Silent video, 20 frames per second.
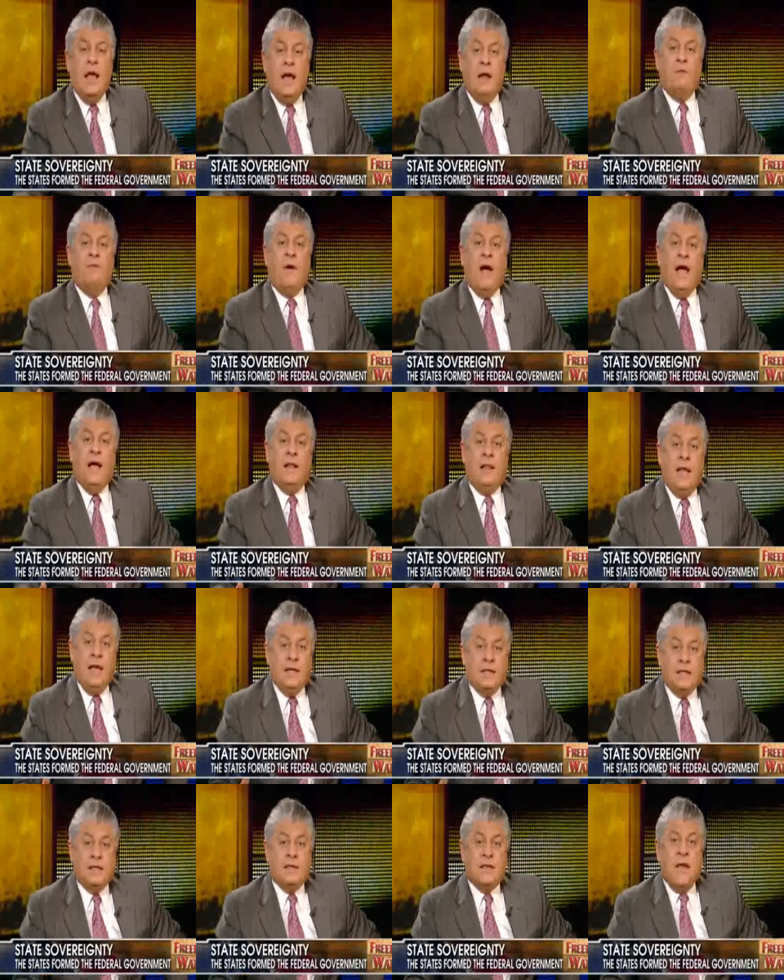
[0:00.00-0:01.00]
and
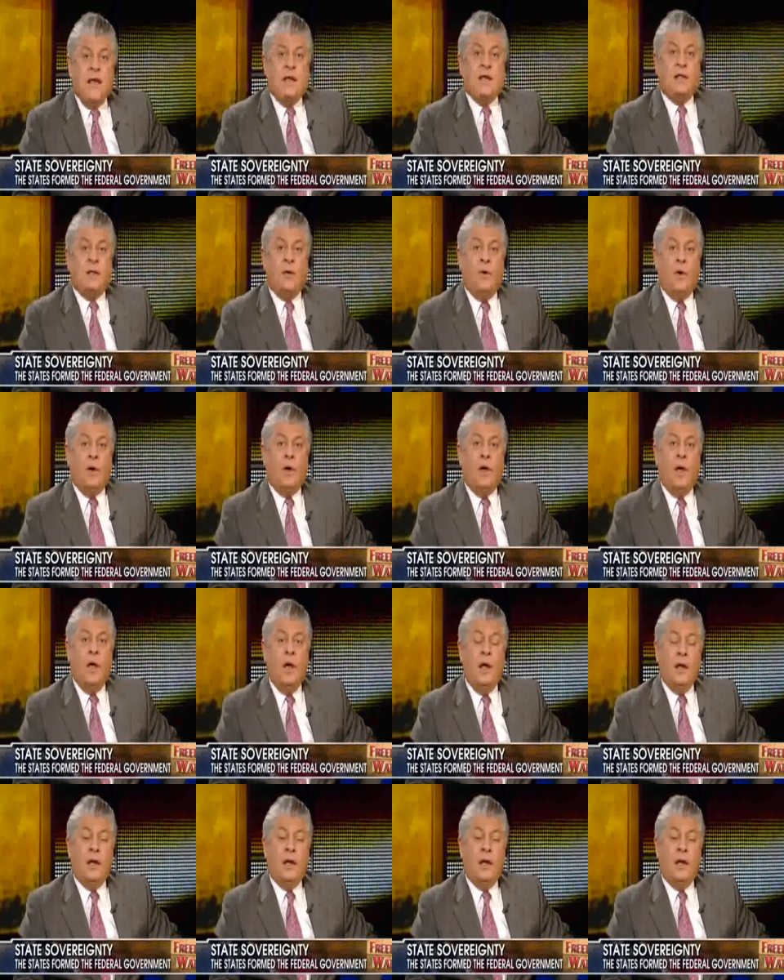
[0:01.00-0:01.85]
violate state law.